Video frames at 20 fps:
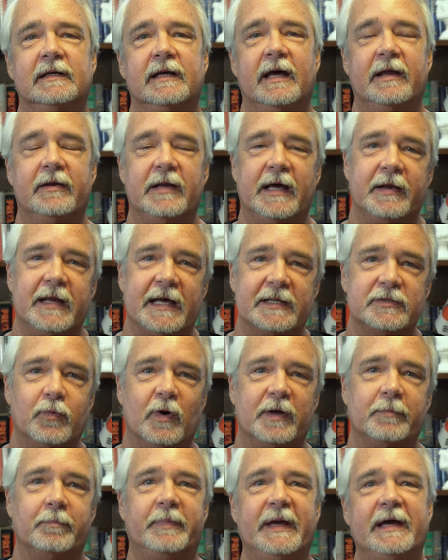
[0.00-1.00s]
And that's
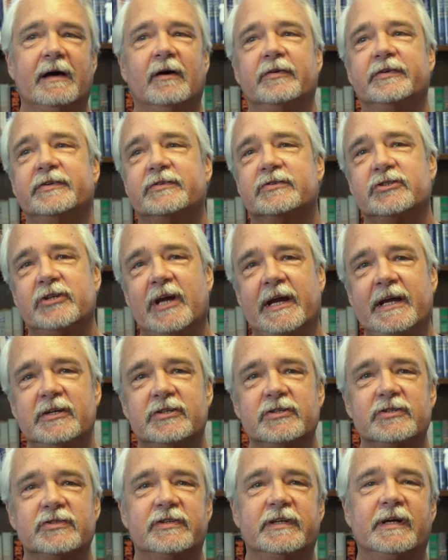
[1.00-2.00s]
what Bell
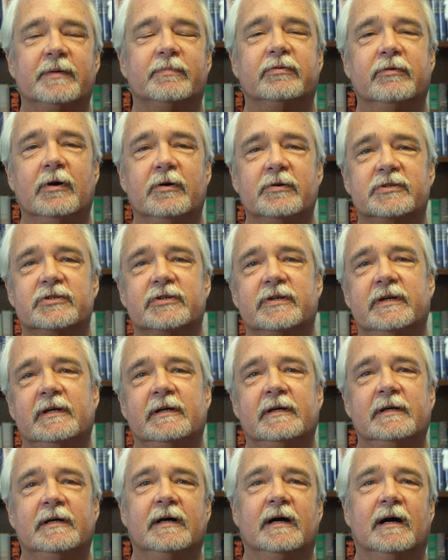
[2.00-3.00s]
changes the approach
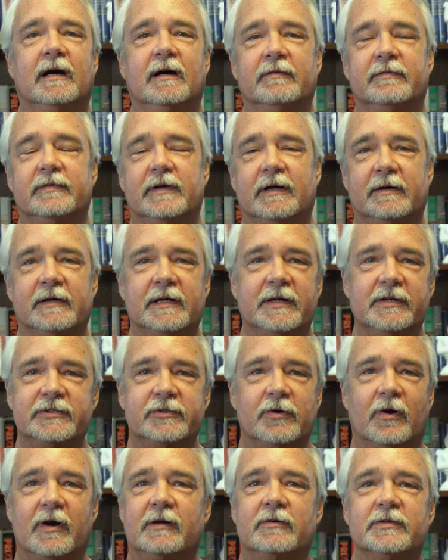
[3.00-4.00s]
of
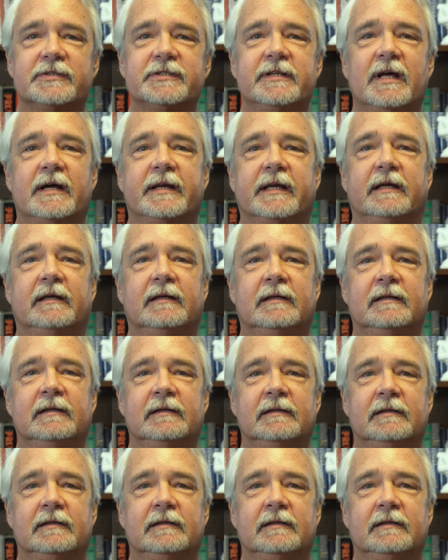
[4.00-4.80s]
historical study